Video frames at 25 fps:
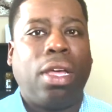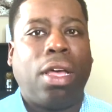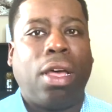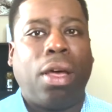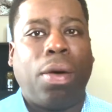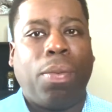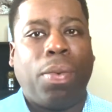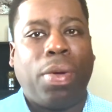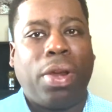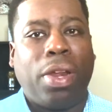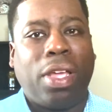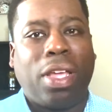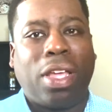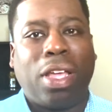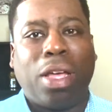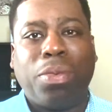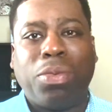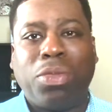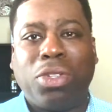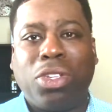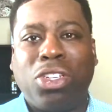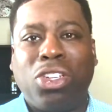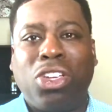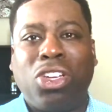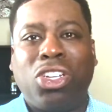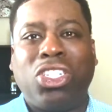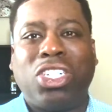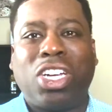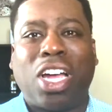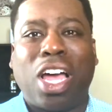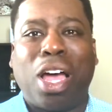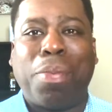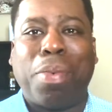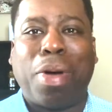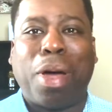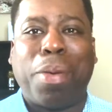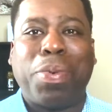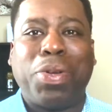when it comes to your
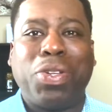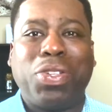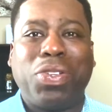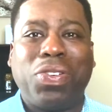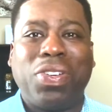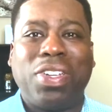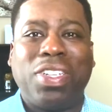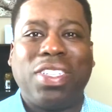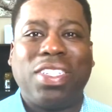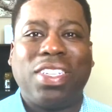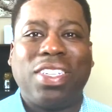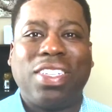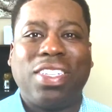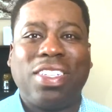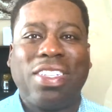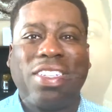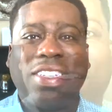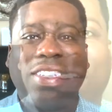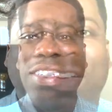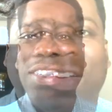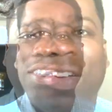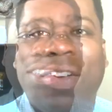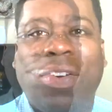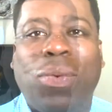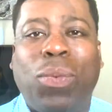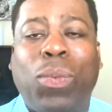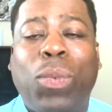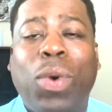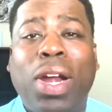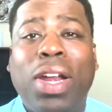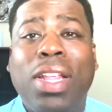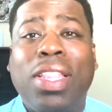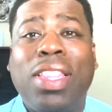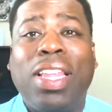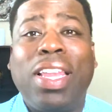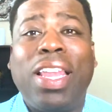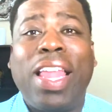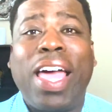job opportunity. One
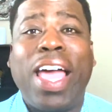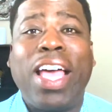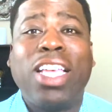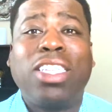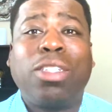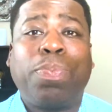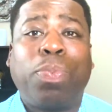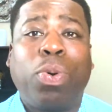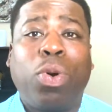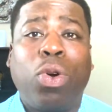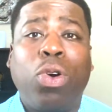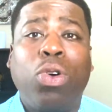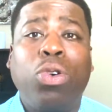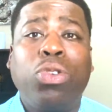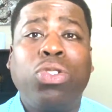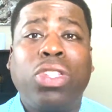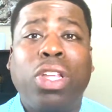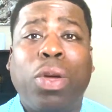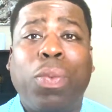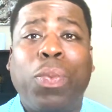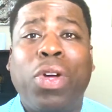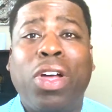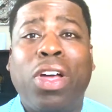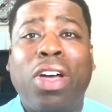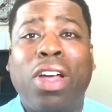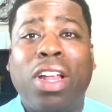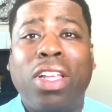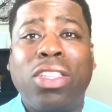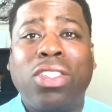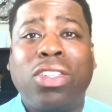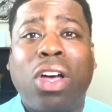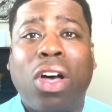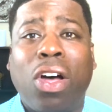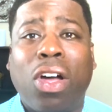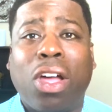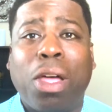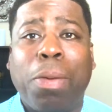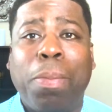of the last pros that we're going to
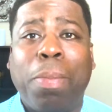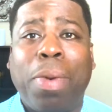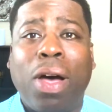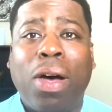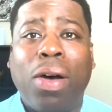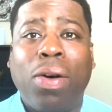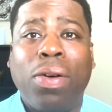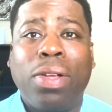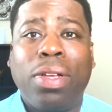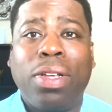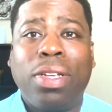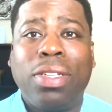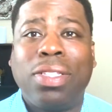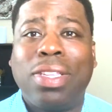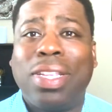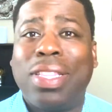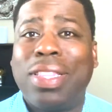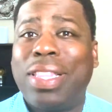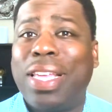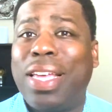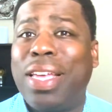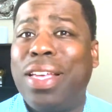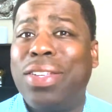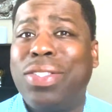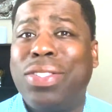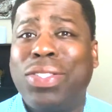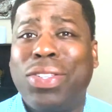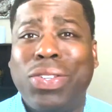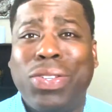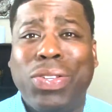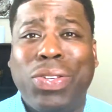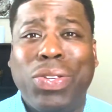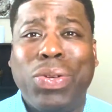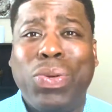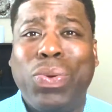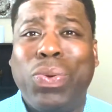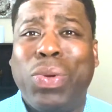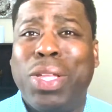talk about is the things to
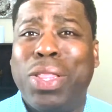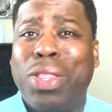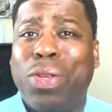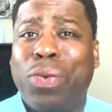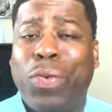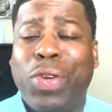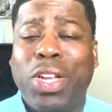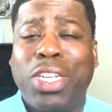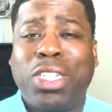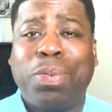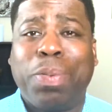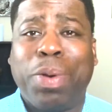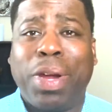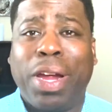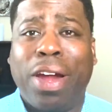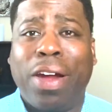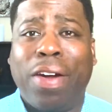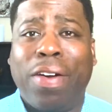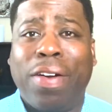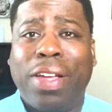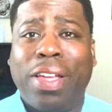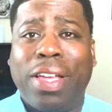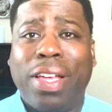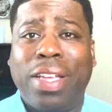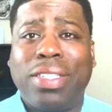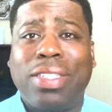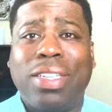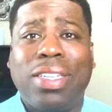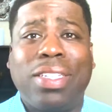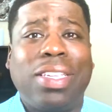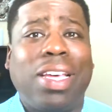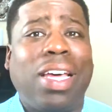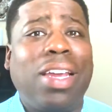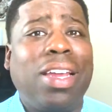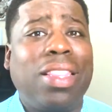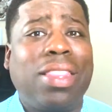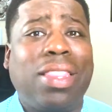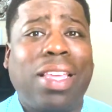do in the Richmond area. It's a
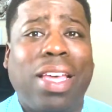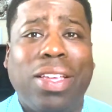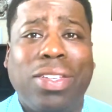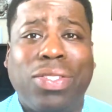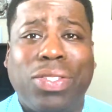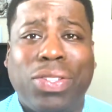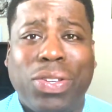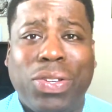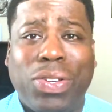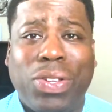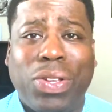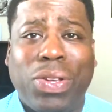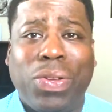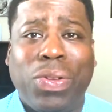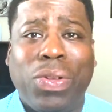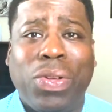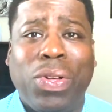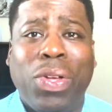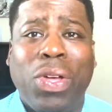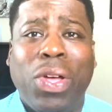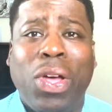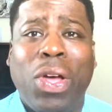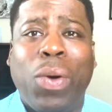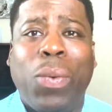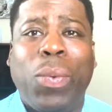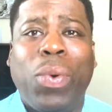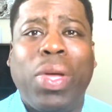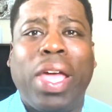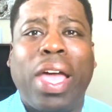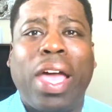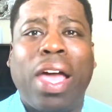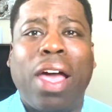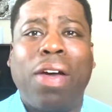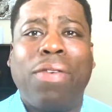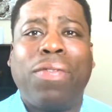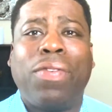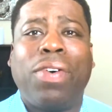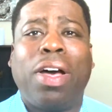ton of things to do. We
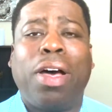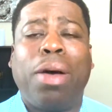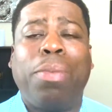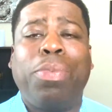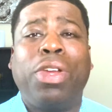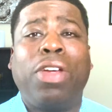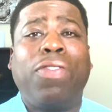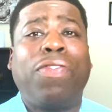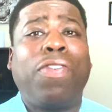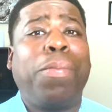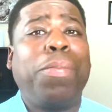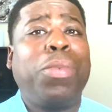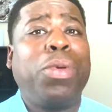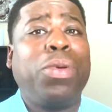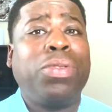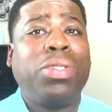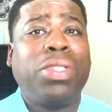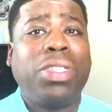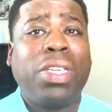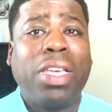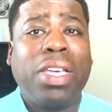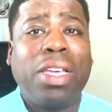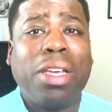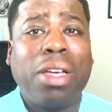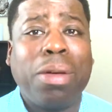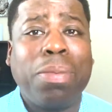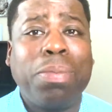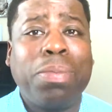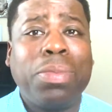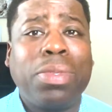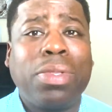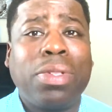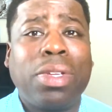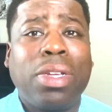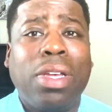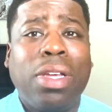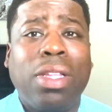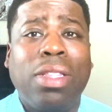have different
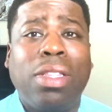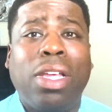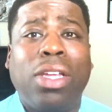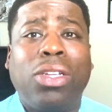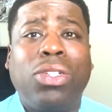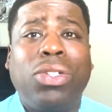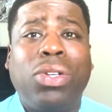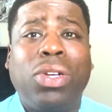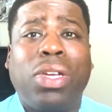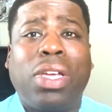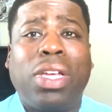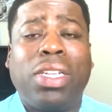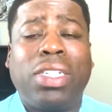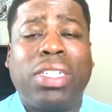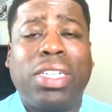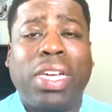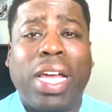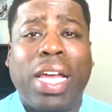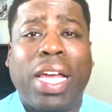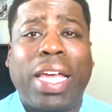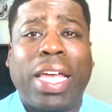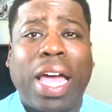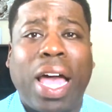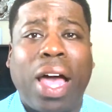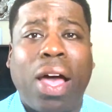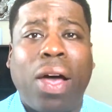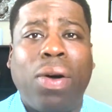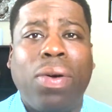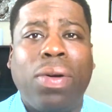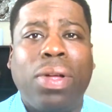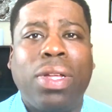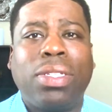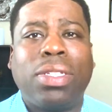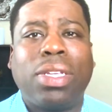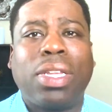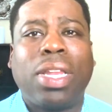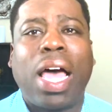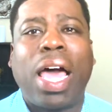museums that you can check out.
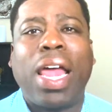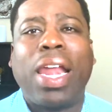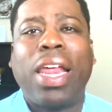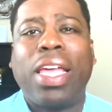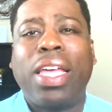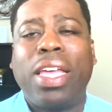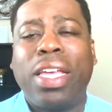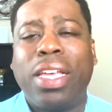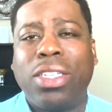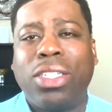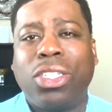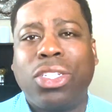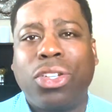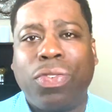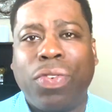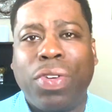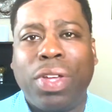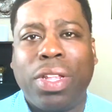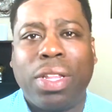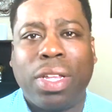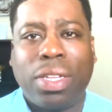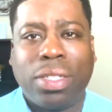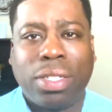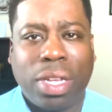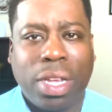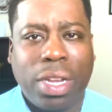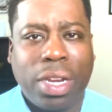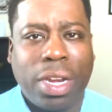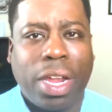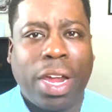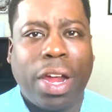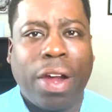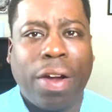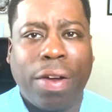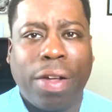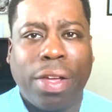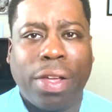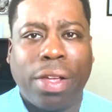It's a lot of history that's in the
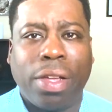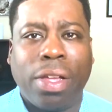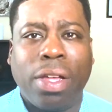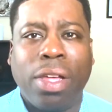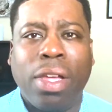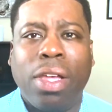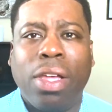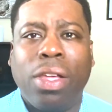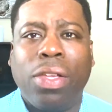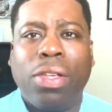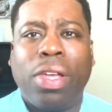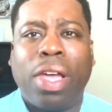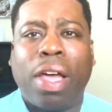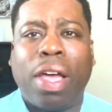area. You